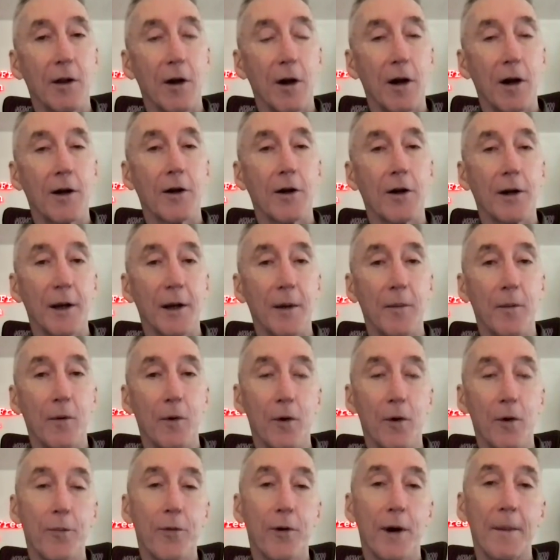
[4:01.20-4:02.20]
longer and
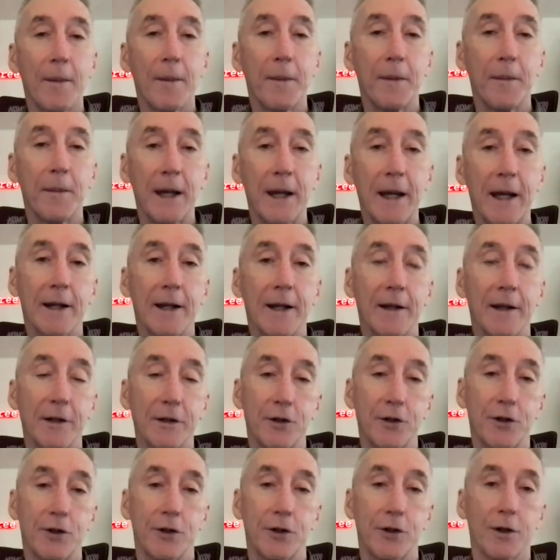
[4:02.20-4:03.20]
more problematic
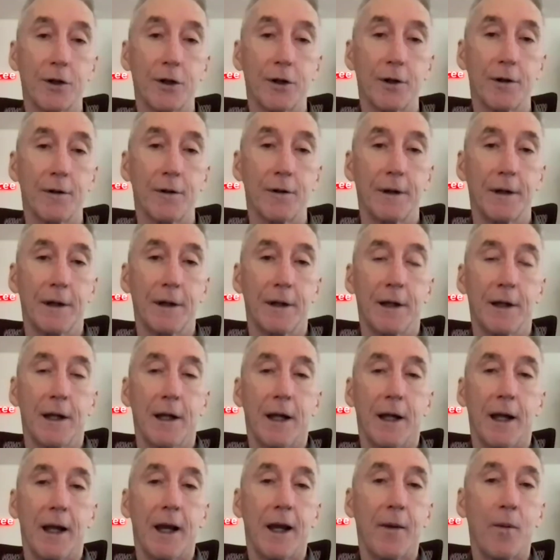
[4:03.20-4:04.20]
than sugar.
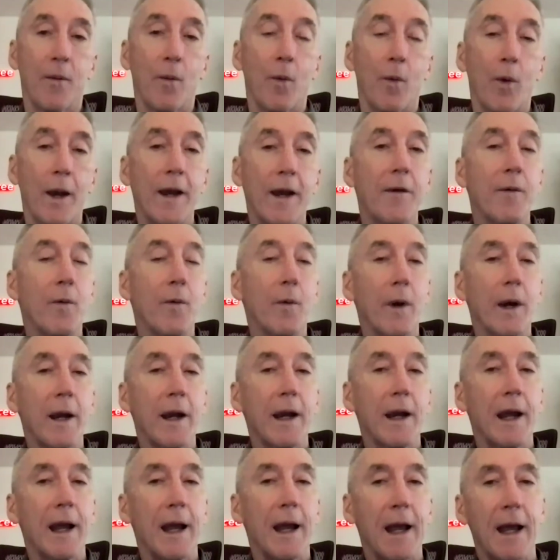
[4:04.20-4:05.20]
And when
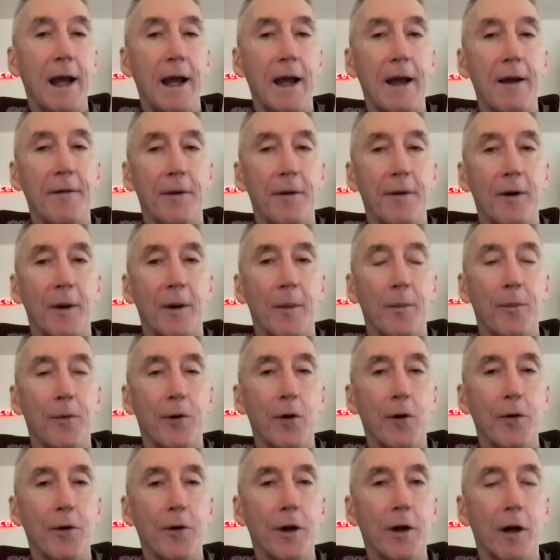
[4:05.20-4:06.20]
we have a
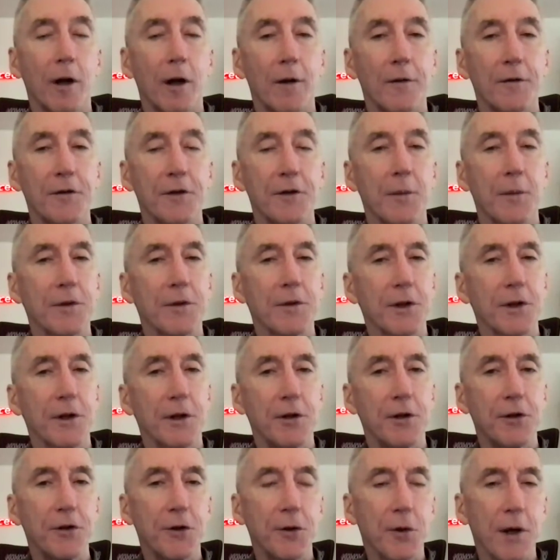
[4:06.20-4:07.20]
protocol, if someone's
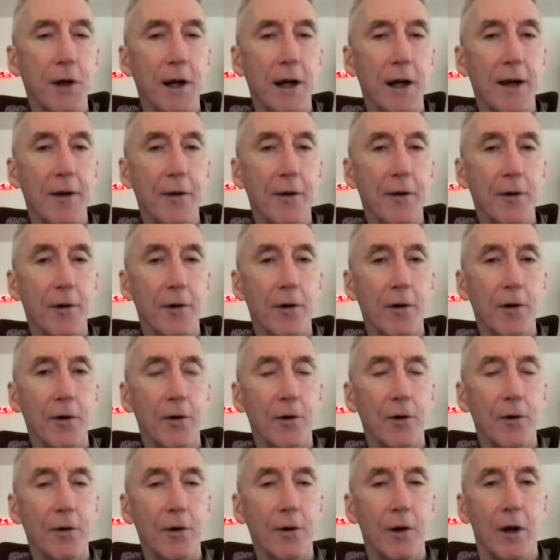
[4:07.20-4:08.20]
going to do it on their
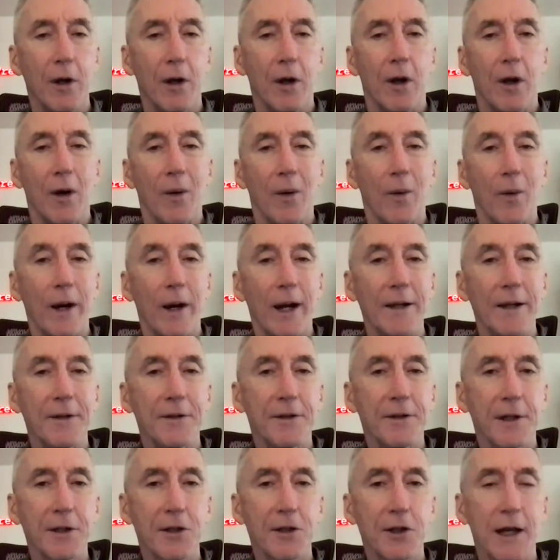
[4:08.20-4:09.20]
own, what I
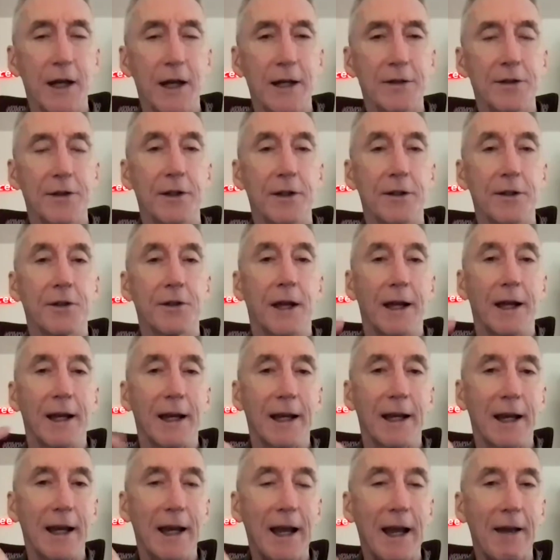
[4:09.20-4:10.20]
suggest is
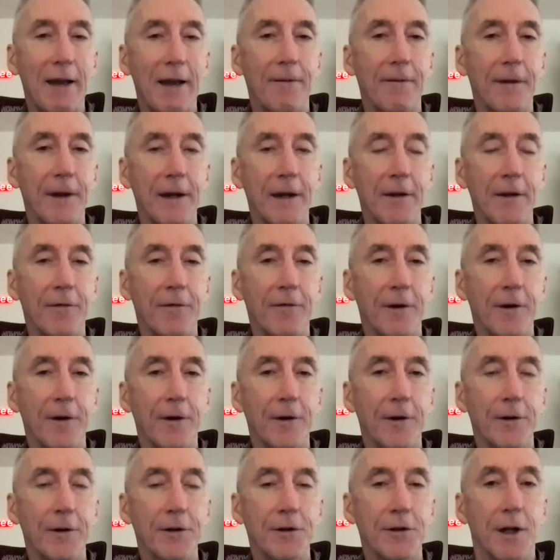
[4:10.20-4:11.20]
caffeine
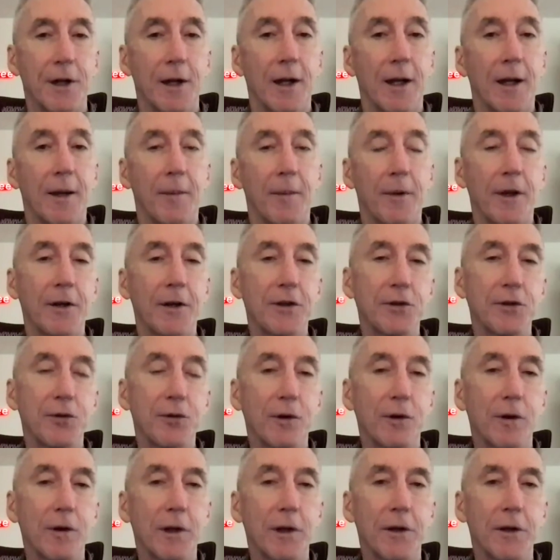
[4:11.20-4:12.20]
first, because
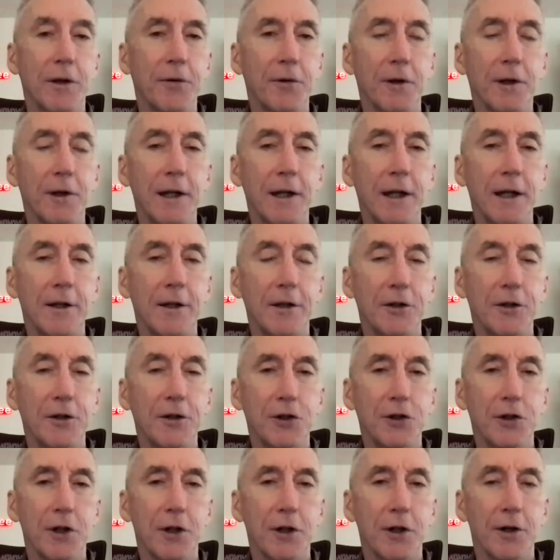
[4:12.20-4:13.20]
you literally need the
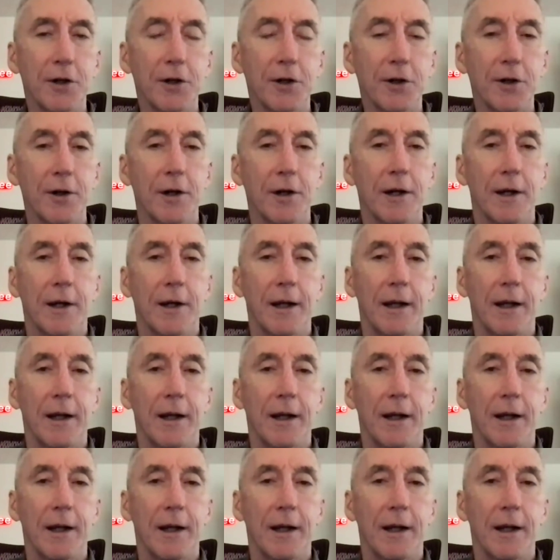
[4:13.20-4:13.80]
sugar